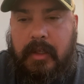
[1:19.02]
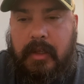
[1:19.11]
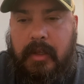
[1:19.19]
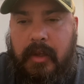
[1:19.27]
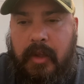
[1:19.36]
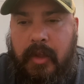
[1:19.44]

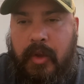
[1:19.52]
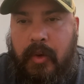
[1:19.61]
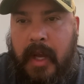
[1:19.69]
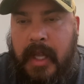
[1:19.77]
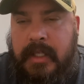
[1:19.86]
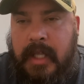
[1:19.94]

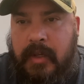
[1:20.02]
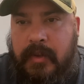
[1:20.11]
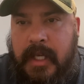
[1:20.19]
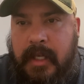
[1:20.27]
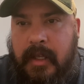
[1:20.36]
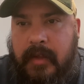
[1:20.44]
although I, I don't
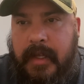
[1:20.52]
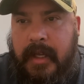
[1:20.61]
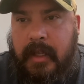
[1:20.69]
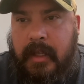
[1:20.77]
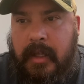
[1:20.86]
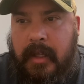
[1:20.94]
take nothing,
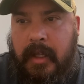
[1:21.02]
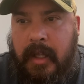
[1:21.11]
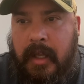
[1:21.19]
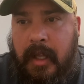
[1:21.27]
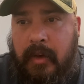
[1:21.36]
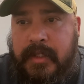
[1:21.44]
I
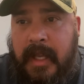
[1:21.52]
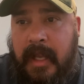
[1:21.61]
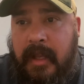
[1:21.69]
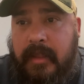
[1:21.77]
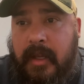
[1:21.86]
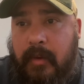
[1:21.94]
don't take
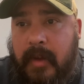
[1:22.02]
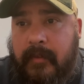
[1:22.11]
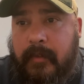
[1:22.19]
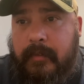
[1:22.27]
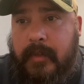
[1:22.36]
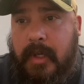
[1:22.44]
anything away
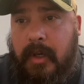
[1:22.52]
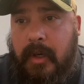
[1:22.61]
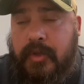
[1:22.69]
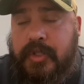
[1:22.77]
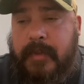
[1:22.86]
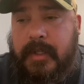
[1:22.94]
from
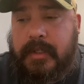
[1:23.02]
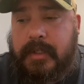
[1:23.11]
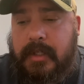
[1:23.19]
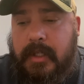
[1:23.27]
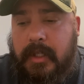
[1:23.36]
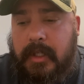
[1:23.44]
Earl
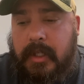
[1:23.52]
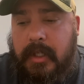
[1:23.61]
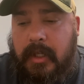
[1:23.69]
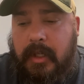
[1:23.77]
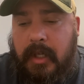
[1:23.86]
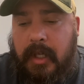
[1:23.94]
Spence.
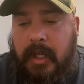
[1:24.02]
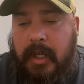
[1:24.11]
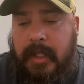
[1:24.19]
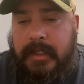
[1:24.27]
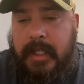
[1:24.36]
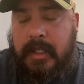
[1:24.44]
Uh, I
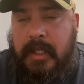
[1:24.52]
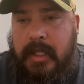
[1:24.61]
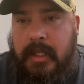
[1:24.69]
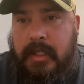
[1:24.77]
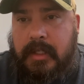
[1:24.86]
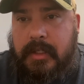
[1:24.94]
think
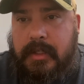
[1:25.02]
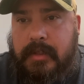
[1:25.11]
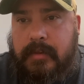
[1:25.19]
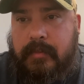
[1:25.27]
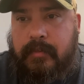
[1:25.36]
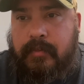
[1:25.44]
he
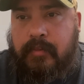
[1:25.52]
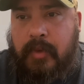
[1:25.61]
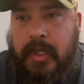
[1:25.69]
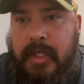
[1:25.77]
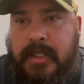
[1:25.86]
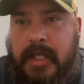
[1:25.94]
is
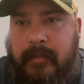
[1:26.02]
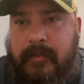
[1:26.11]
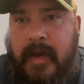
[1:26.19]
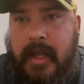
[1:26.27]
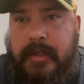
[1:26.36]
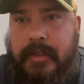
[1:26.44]
one of the top
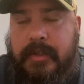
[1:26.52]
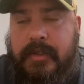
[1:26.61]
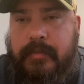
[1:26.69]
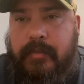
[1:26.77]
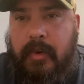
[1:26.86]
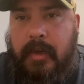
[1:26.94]
fighters in the
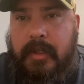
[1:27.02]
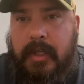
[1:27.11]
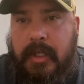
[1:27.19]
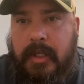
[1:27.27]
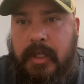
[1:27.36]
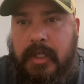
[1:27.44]
sport.
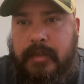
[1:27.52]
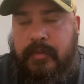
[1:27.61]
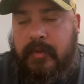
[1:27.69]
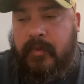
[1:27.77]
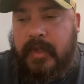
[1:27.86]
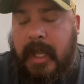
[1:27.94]
He has
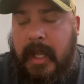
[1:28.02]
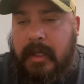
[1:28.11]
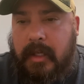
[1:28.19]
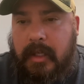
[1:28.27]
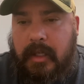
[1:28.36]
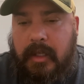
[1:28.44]
proven that.
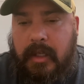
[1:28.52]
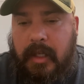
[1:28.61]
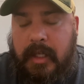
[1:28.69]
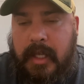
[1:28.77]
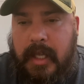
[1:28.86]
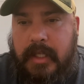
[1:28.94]
Uh,
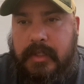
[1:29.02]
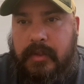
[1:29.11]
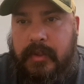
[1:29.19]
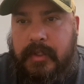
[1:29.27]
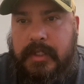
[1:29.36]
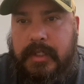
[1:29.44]
he has all
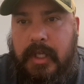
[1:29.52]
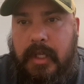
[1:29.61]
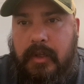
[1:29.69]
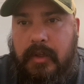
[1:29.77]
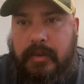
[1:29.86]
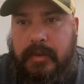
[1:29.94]
the
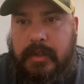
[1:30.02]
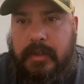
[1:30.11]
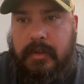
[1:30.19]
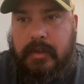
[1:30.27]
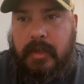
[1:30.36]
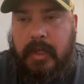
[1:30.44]
skills,
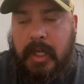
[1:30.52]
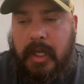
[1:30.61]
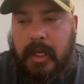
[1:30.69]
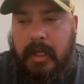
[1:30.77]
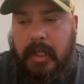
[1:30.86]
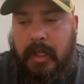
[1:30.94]

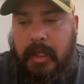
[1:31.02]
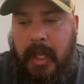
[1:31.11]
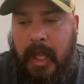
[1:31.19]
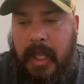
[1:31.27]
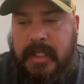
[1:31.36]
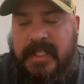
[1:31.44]
uh,
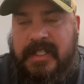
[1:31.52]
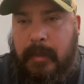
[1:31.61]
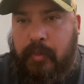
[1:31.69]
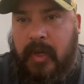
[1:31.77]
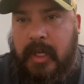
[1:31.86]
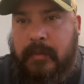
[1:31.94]
has
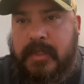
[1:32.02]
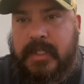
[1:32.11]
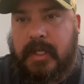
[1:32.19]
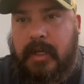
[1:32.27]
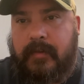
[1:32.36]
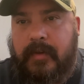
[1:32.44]
separated
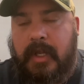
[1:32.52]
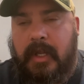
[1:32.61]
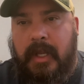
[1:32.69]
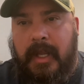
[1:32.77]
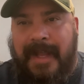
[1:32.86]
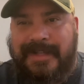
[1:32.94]
himself
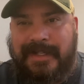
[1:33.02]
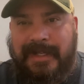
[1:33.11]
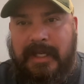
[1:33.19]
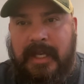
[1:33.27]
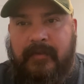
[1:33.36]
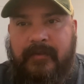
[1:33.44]
as an
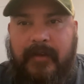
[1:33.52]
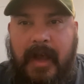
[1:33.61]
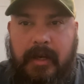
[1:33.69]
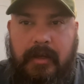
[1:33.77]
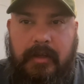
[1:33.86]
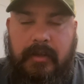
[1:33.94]
elite
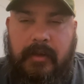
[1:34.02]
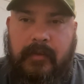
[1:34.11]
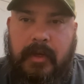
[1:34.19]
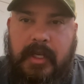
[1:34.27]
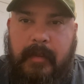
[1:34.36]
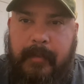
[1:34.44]
fighter. If you
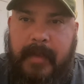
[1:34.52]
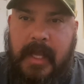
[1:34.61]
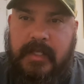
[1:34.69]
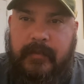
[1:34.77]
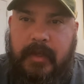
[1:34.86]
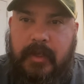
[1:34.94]
look at my
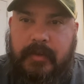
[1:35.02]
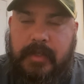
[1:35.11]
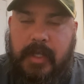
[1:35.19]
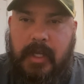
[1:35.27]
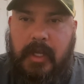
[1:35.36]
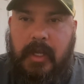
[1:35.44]
past videos,
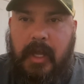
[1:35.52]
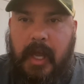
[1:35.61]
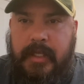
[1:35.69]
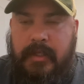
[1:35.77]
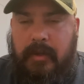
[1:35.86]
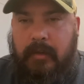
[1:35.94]
I
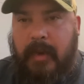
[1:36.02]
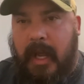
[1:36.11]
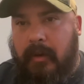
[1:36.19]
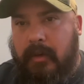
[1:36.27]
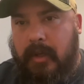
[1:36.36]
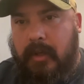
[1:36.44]
talk
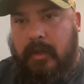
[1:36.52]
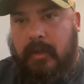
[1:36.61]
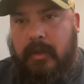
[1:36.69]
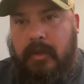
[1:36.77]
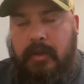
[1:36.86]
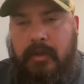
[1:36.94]
about
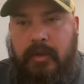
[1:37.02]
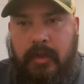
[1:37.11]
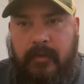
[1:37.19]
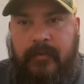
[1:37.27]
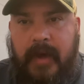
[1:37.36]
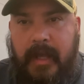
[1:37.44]
good
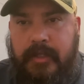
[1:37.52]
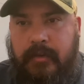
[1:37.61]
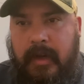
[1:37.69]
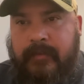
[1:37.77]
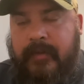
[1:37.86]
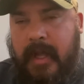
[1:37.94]
fighters,
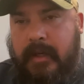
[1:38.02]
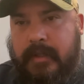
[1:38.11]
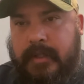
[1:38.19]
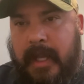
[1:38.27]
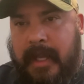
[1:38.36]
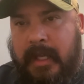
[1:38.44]
great
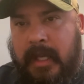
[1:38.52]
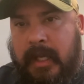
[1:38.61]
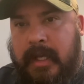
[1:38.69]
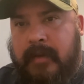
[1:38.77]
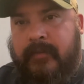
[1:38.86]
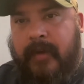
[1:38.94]
fighters, and
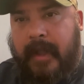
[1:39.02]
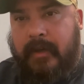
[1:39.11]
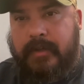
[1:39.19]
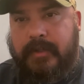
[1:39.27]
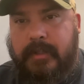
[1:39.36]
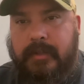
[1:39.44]
elite
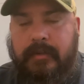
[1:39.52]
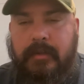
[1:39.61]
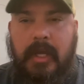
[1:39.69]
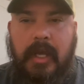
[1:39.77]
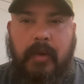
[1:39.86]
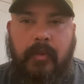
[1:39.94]
fighters.
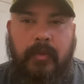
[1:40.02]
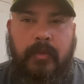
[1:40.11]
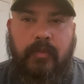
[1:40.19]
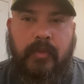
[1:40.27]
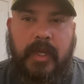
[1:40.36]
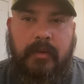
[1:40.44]
Uh, when
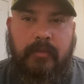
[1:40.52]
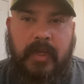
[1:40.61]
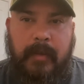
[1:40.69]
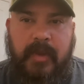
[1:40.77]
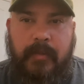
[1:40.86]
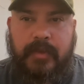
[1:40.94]
when when
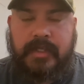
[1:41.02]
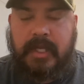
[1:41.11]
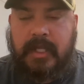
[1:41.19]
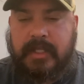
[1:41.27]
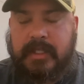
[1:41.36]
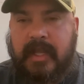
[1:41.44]
the people say
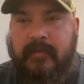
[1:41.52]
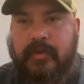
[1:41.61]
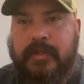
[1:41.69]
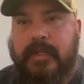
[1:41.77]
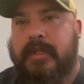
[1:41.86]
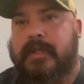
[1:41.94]
there's level
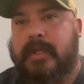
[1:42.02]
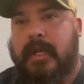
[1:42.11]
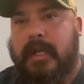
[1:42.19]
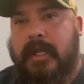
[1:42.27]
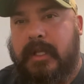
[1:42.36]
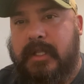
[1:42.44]
to this,
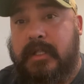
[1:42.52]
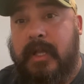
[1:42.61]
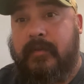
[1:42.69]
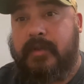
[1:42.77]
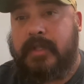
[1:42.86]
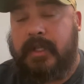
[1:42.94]
there's
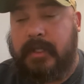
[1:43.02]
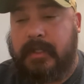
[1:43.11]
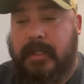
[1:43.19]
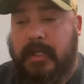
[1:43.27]
levels to this,